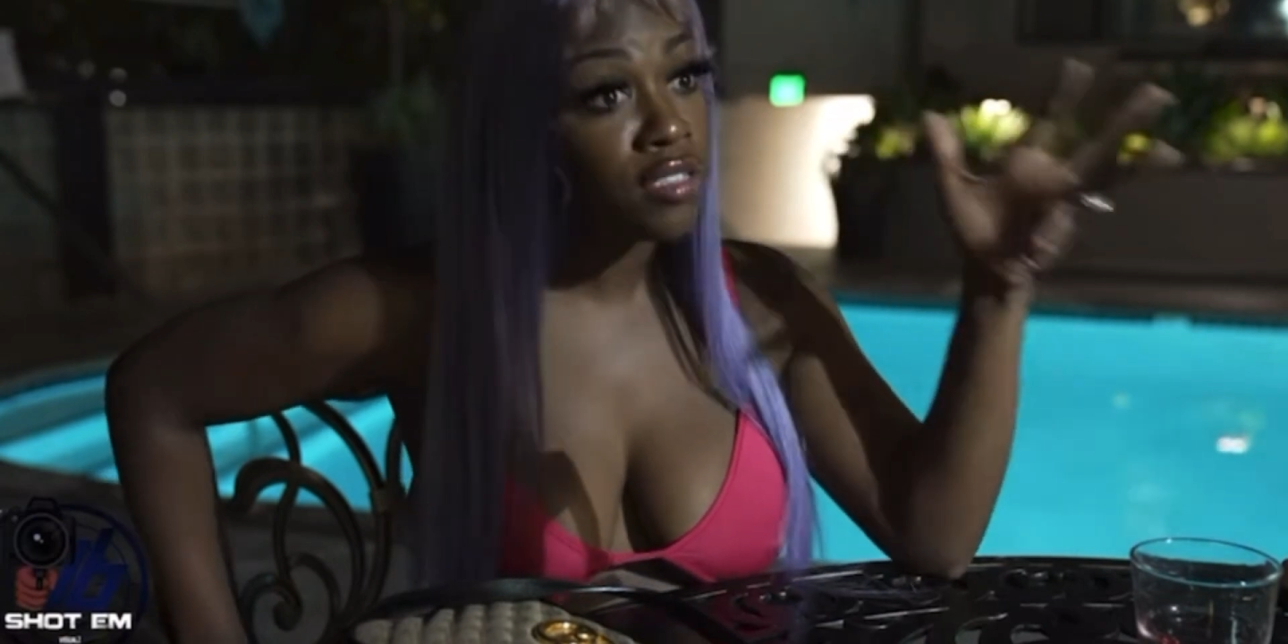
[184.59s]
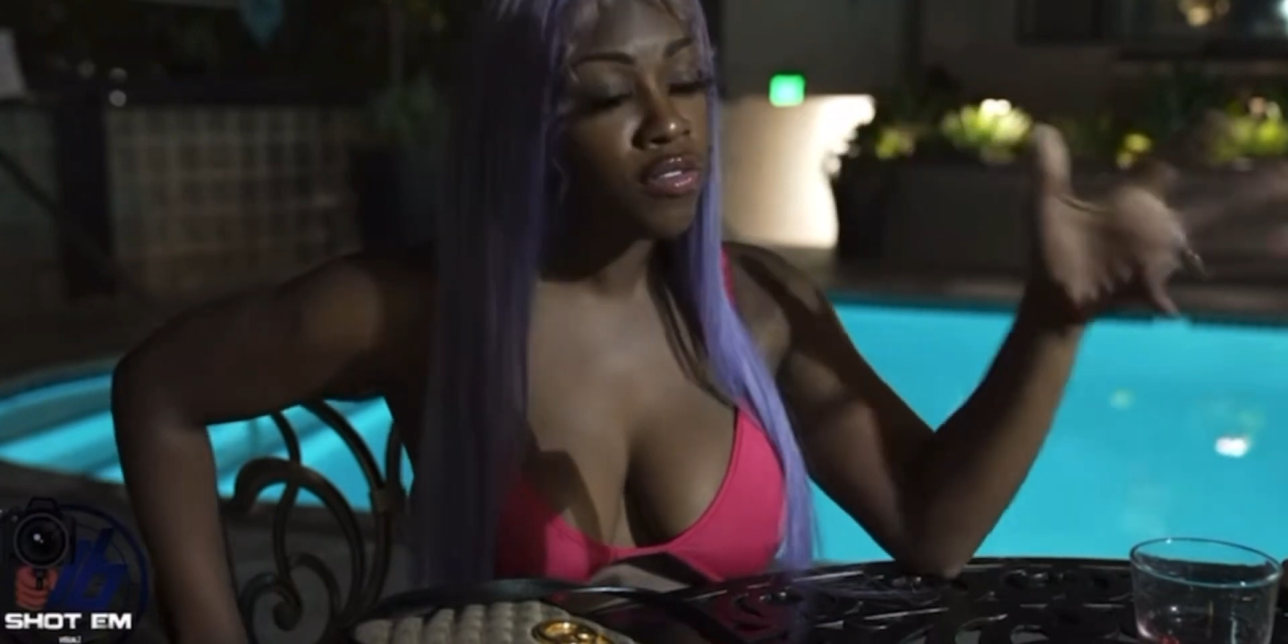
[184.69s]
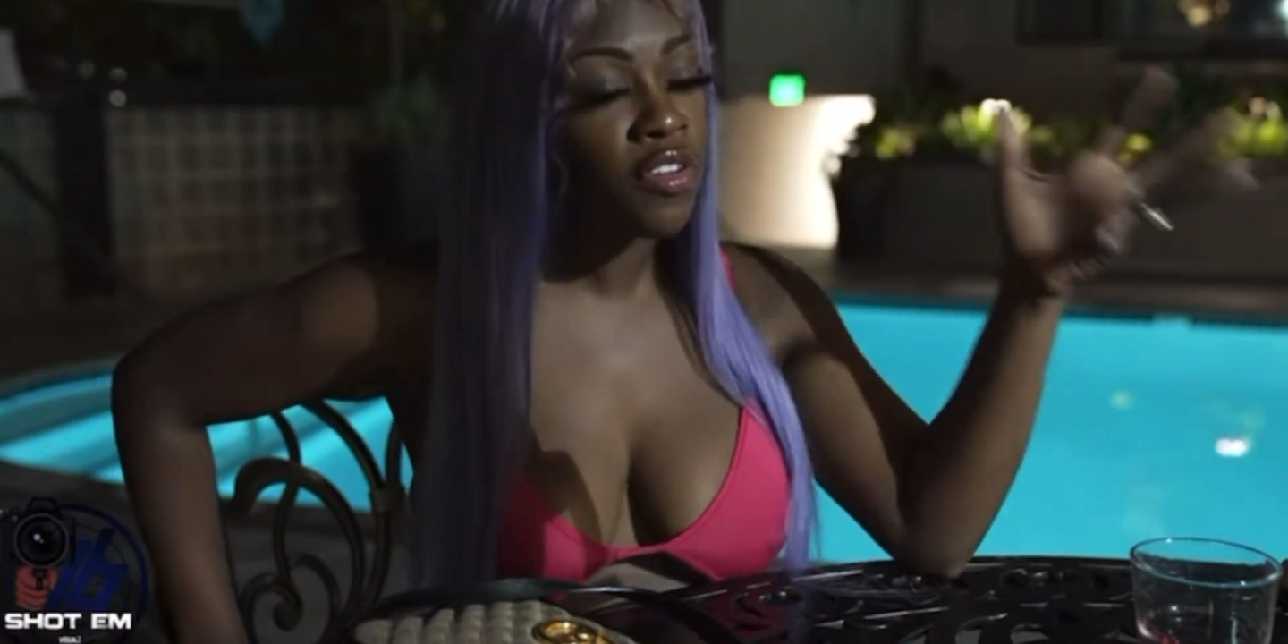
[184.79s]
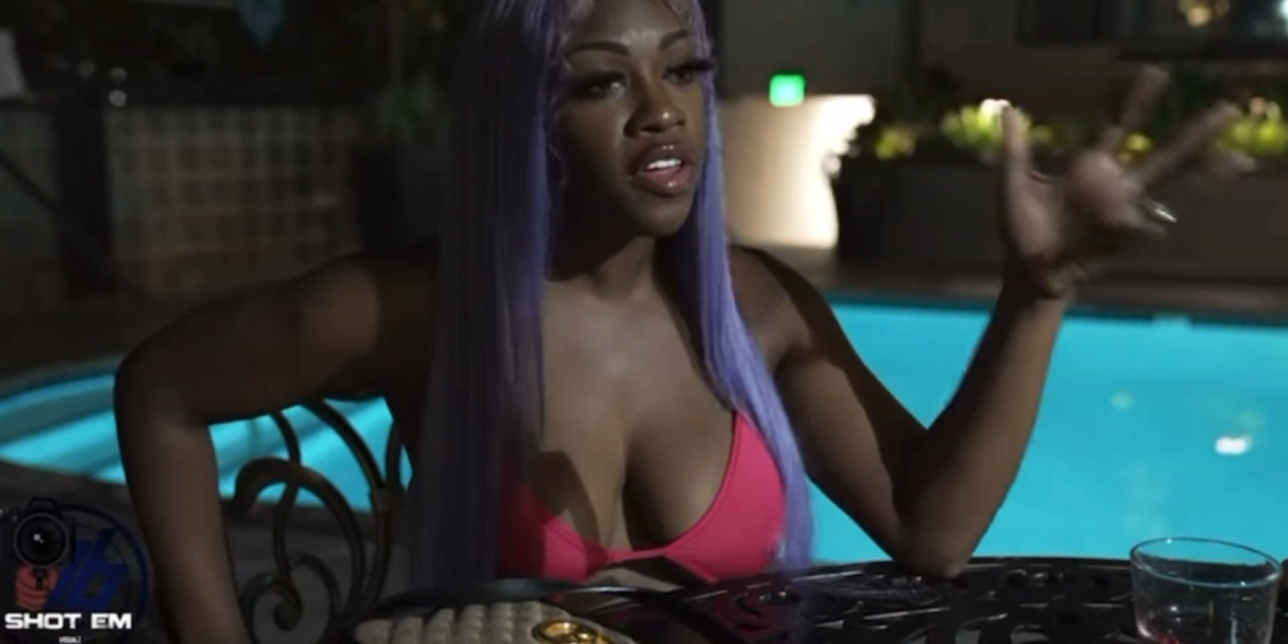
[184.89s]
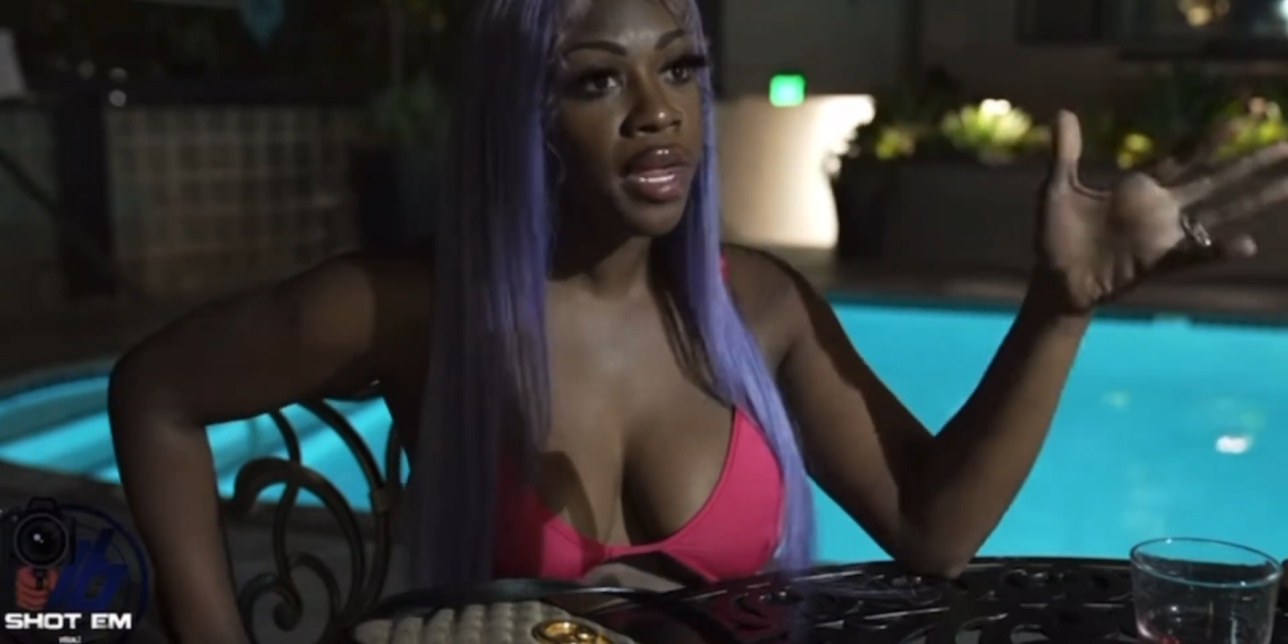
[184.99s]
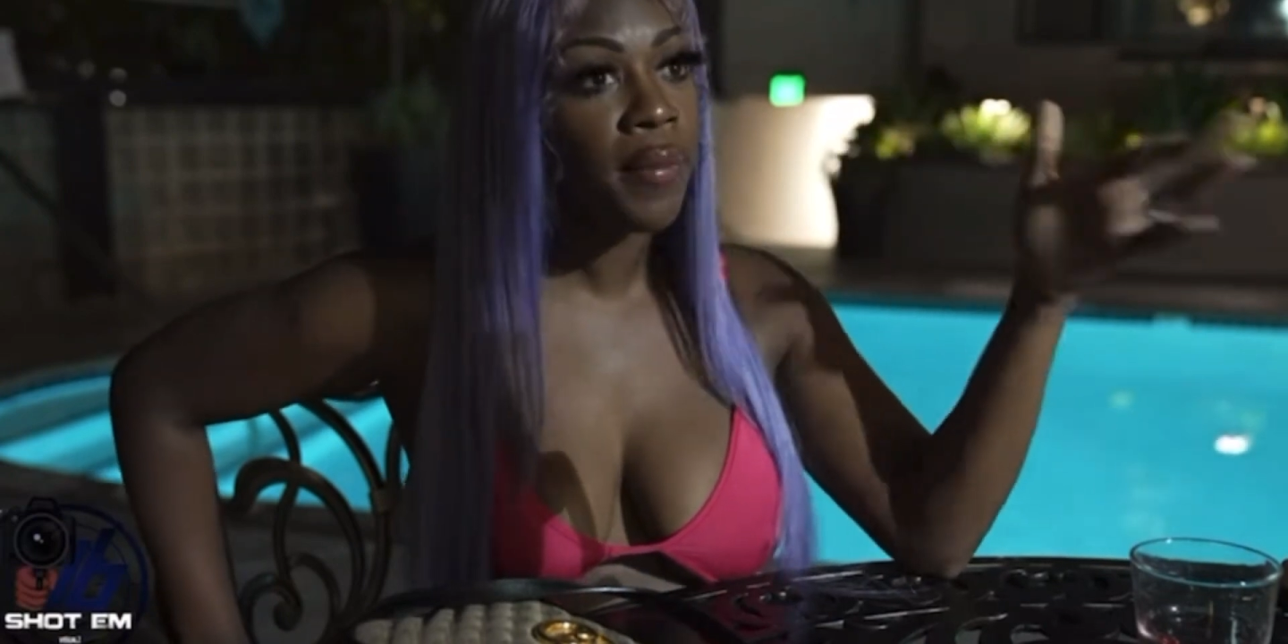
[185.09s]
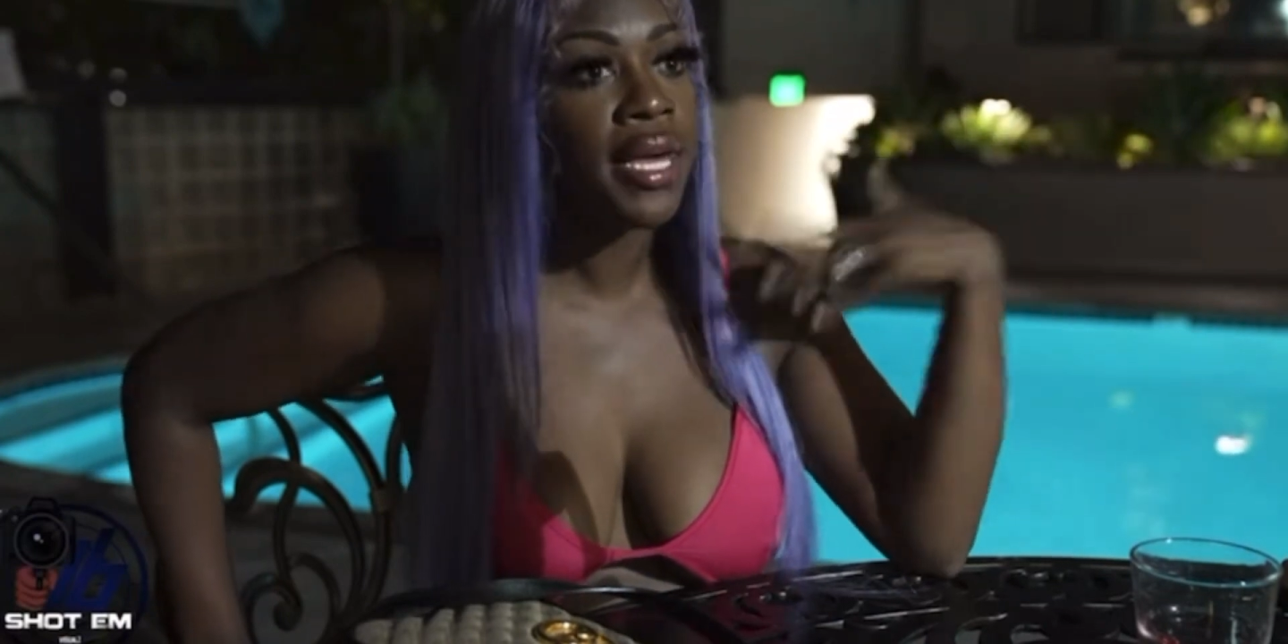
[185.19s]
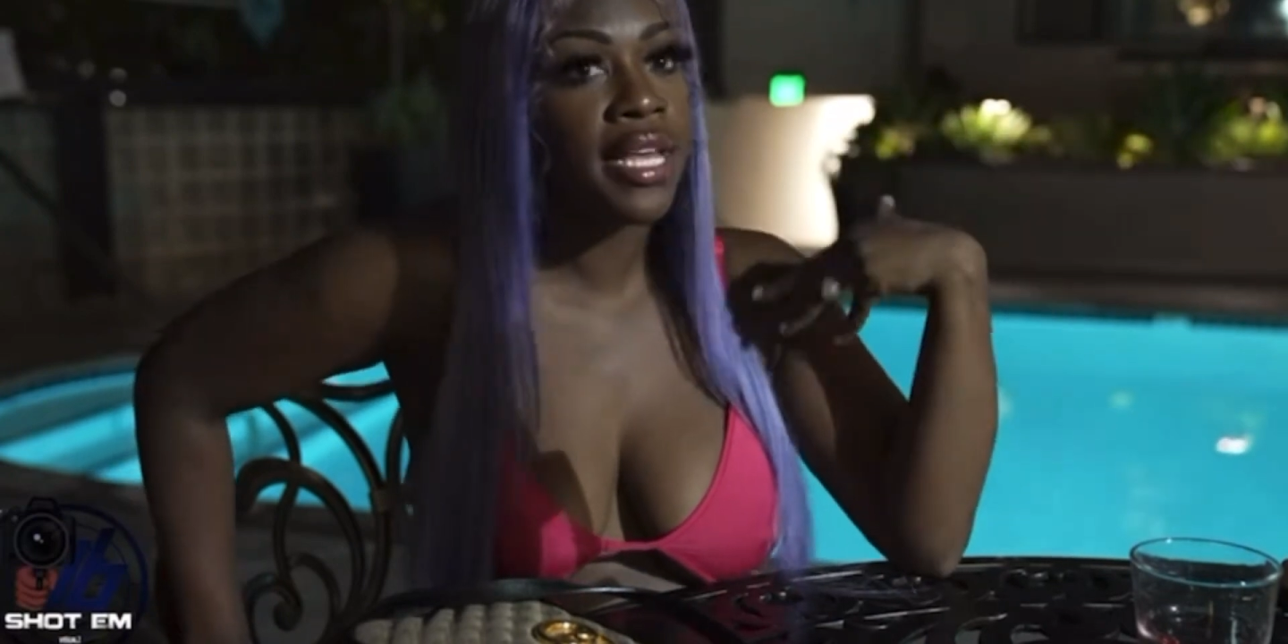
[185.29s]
you felt that way,